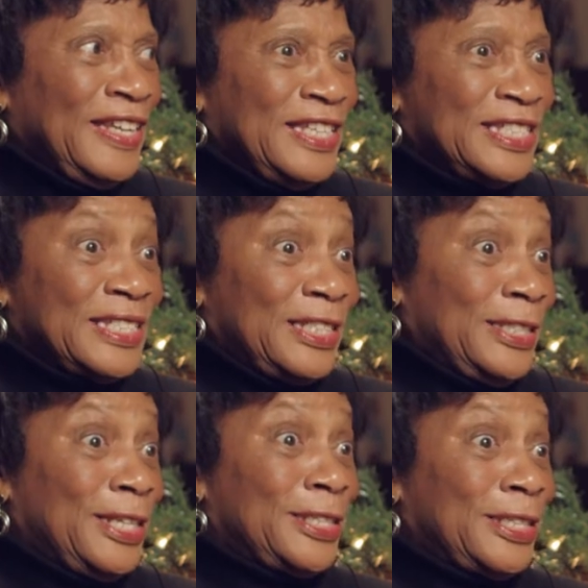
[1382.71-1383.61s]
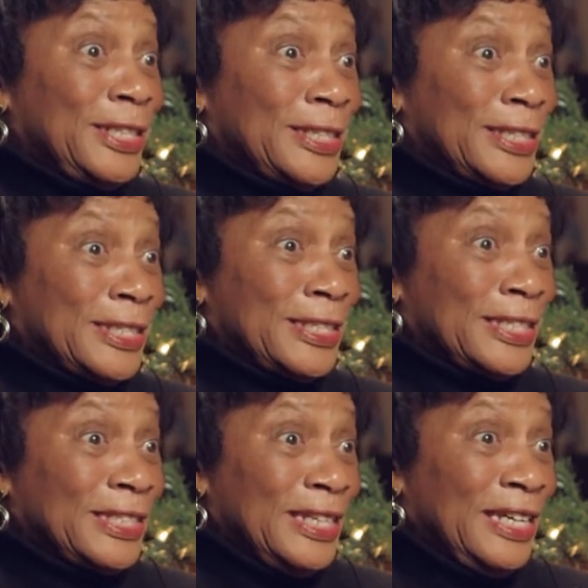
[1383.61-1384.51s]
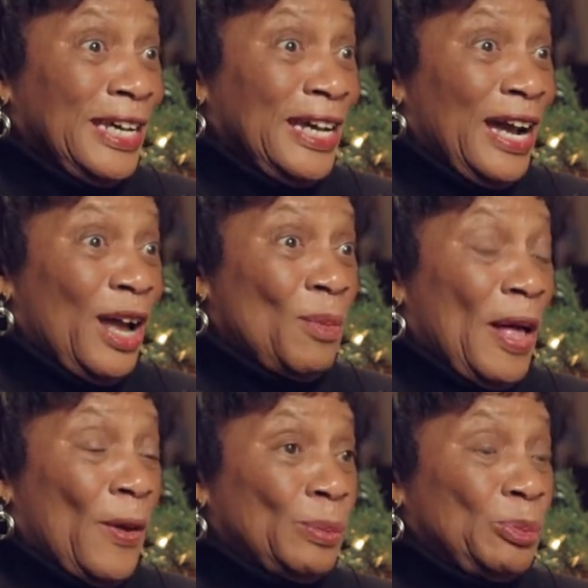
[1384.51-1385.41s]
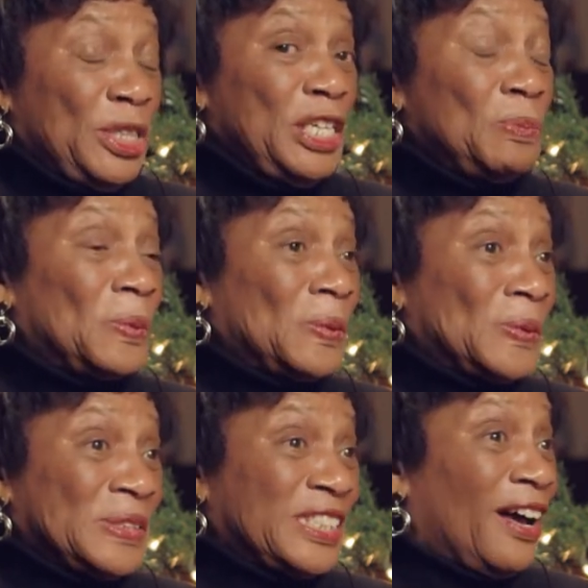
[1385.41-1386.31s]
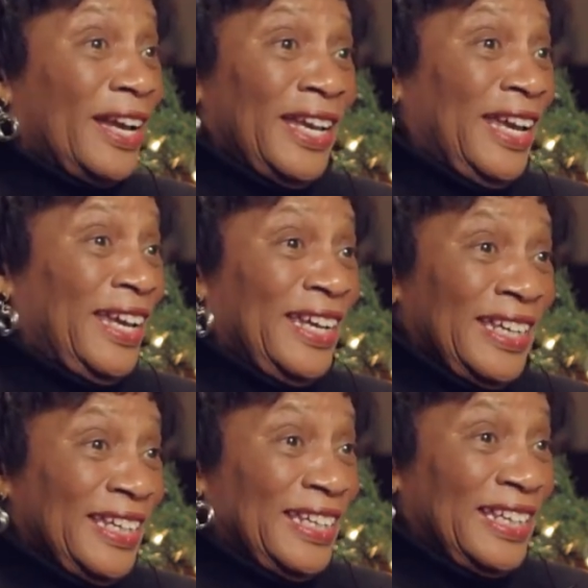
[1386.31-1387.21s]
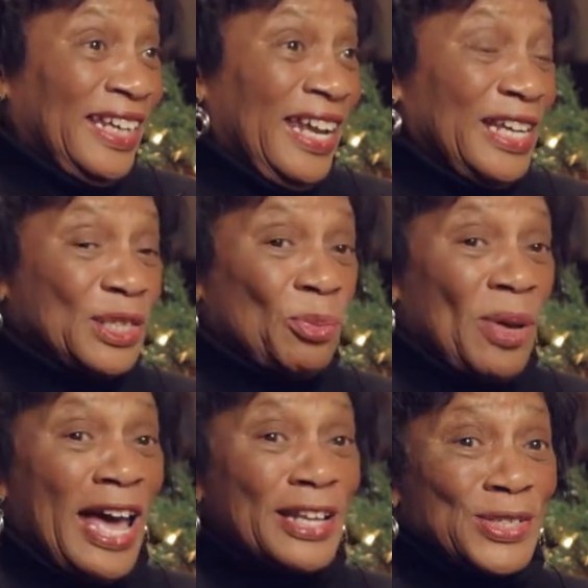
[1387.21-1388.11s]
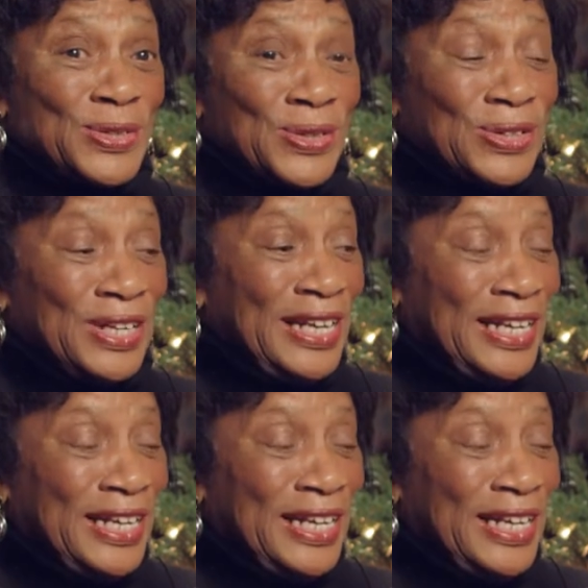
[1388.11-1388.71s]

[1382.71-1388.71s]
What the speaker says: these statistics about people dying. And as a pastor,